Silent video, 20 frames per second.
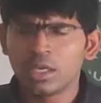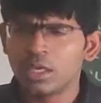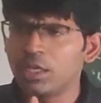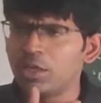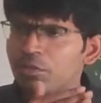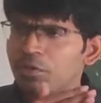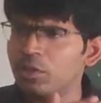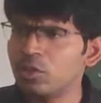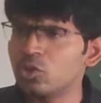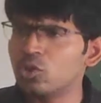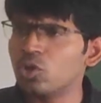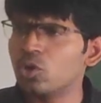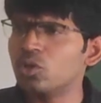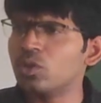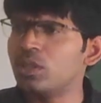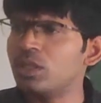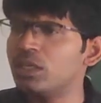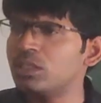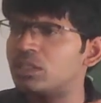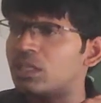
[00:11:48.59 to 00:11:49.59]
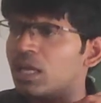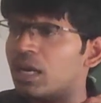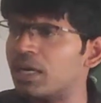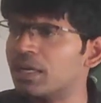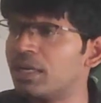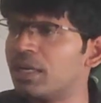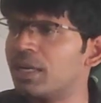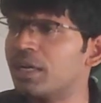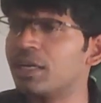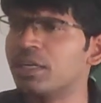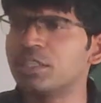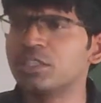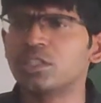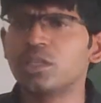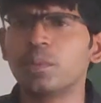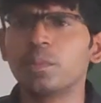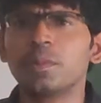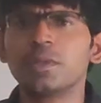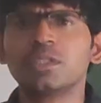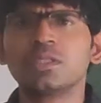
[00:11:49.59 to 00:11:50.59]
even though these electric
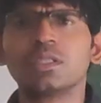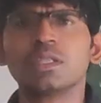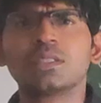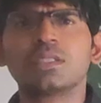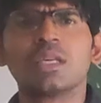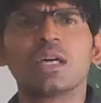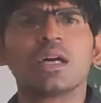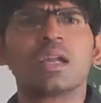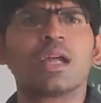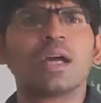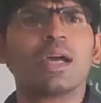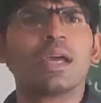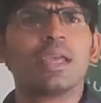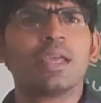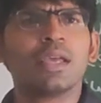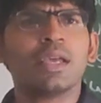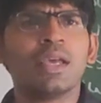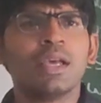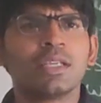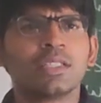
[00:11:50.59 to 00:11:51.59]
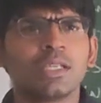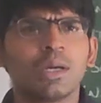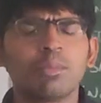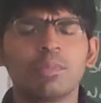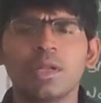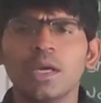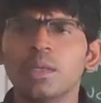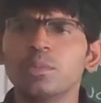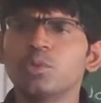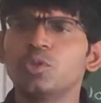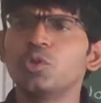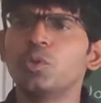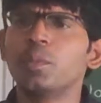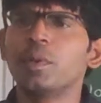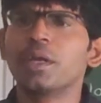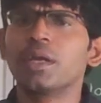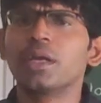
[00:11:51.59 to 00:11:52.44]
disturbances are high, sometimes you